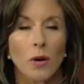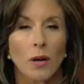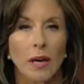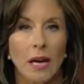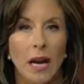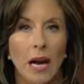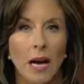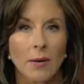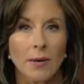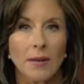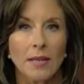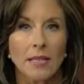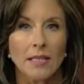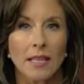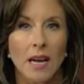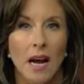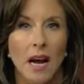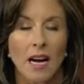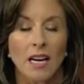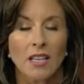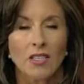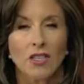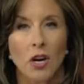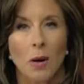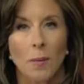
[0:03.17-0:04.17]
County.
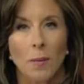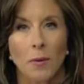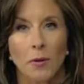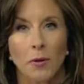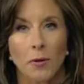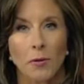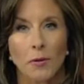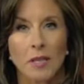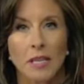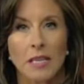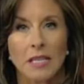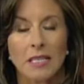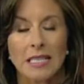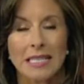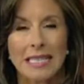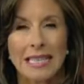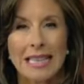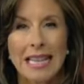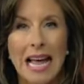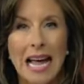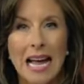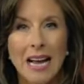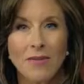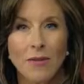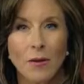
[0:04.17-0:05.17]
Sky Chopper 13 is
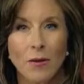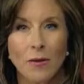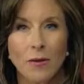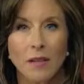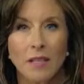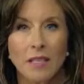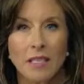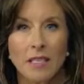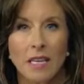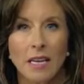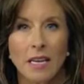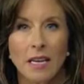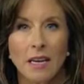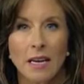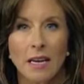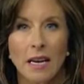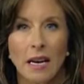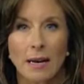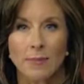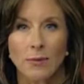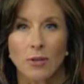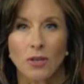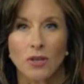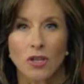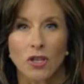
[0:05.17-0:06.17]
live over the scene.
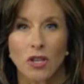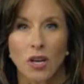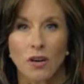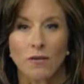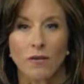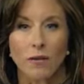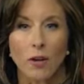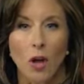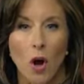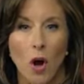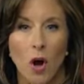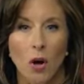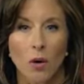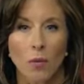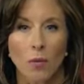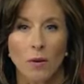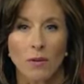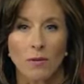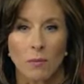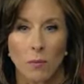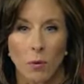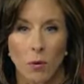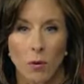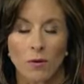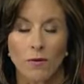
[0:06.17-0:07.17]
Captain Jeff Long
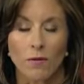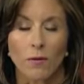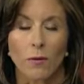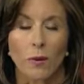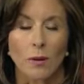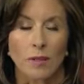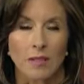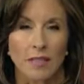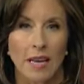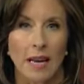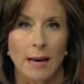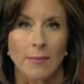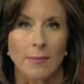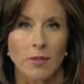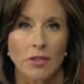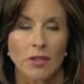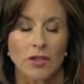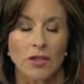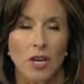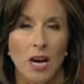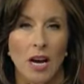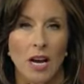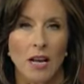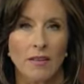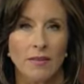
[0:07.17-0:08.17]
with more for us.
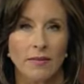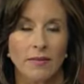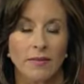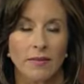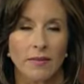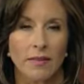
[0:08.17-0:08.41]
Captain Jeff.